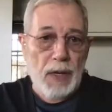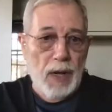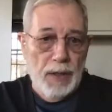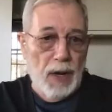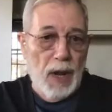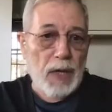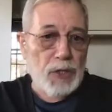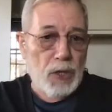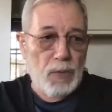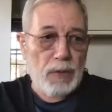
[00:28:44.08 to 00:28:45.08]
other
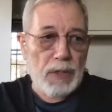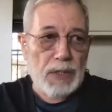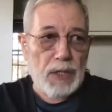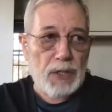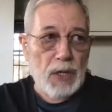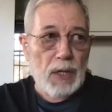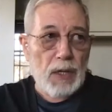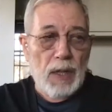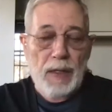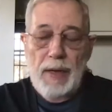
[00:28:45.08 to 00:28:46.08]
large communities,
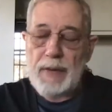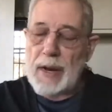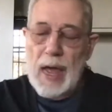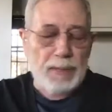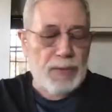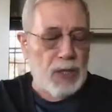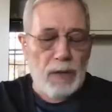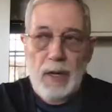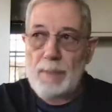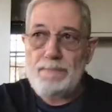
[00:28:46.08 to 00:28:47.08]
and they've done
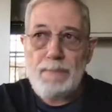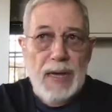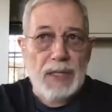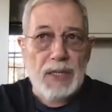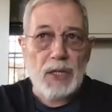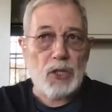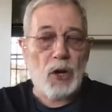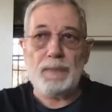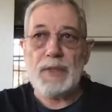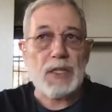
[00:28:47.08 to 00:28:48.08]
absolutely amazing
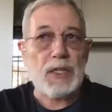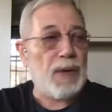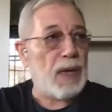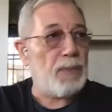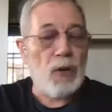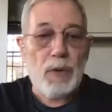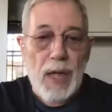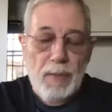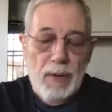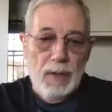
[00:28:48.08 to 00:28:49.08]
job, disappeared, but who
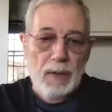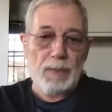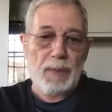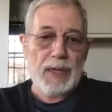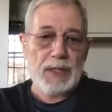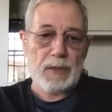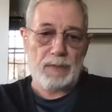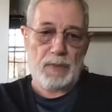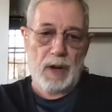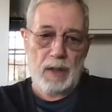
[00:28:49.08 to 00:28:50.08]
came and replaced them,
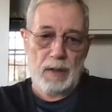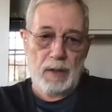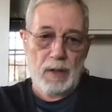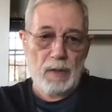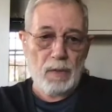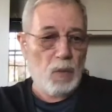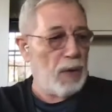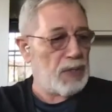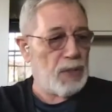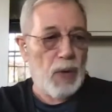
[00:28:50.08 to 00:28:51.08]
right? Where
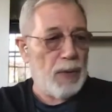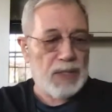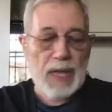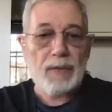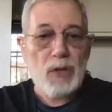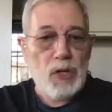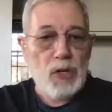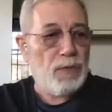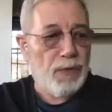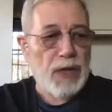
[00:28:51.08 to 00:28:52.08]
was that
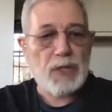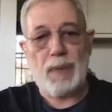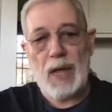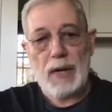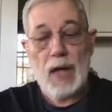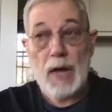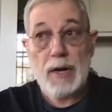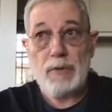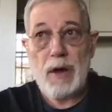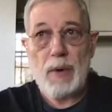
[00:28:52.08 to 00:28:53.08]
new fresh blood? I
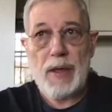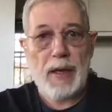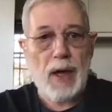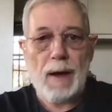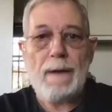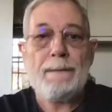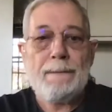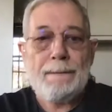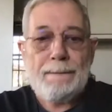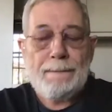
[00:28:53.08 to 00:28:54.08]
don't know where they are.
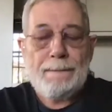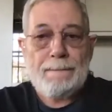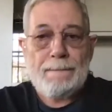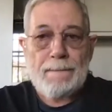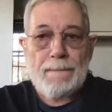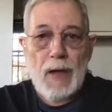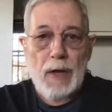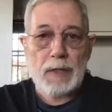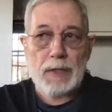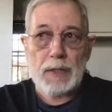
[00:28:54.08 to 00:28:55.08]

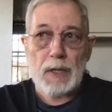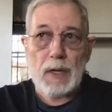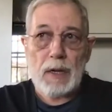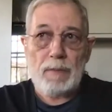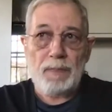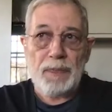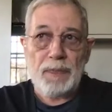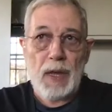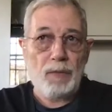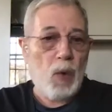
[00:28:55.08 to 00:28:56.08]
And
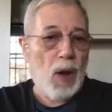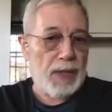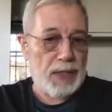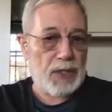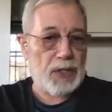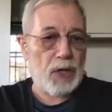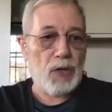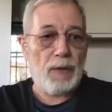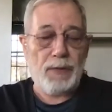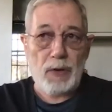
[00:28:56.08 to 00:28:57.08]
even while this is a
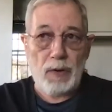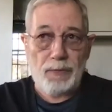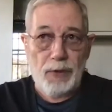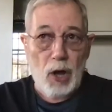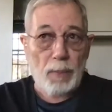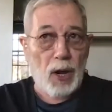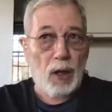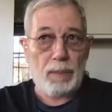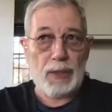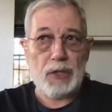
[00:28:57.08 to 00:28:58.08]
phenomenal
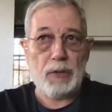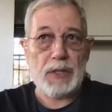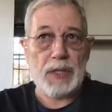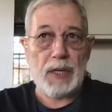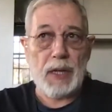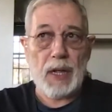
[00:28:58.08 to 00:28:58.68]
opportunity,